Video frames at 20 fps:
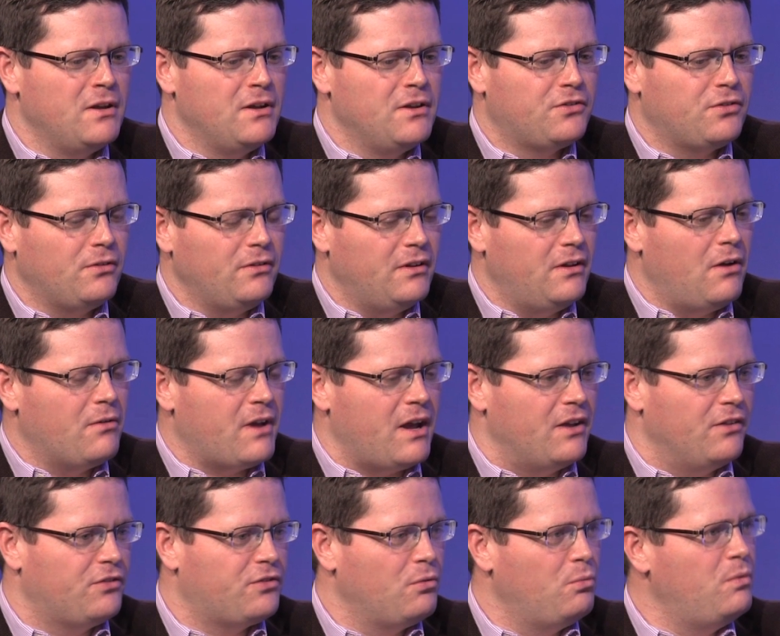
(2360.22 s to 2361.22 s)

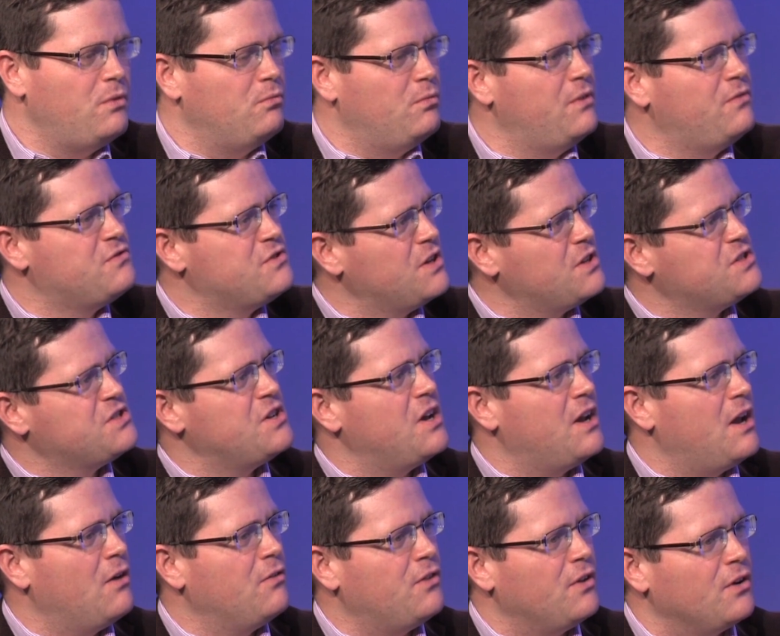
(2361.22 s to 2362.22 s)
So we've just set
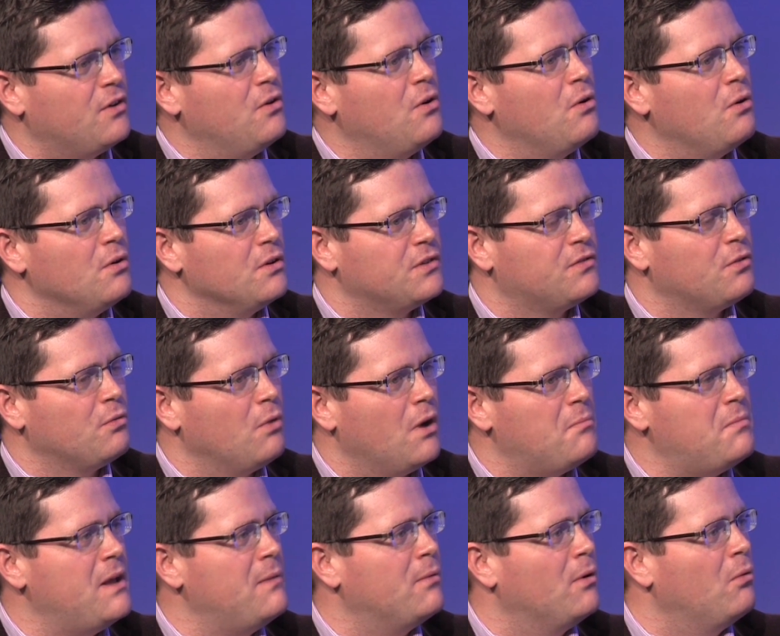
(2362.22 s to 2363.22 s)
out the goals for
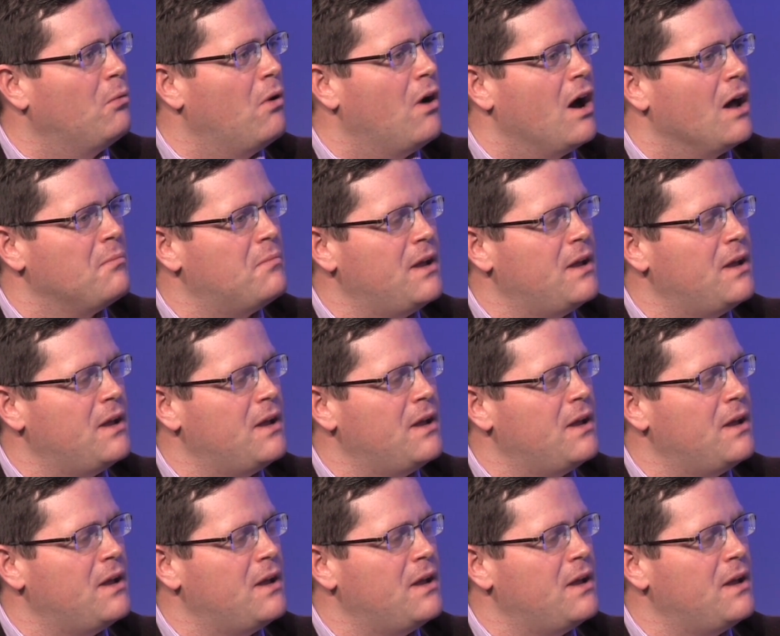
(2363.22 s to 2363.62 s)
what people want.